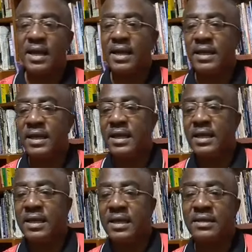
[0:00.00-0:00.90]

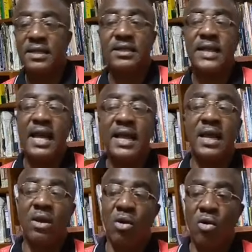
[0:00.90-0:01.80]
the sister in
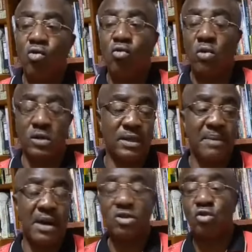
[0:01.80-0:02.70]
law who was
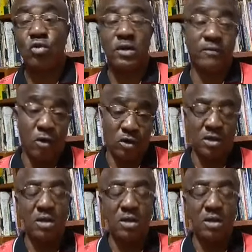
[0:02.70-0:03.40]
about to divorce,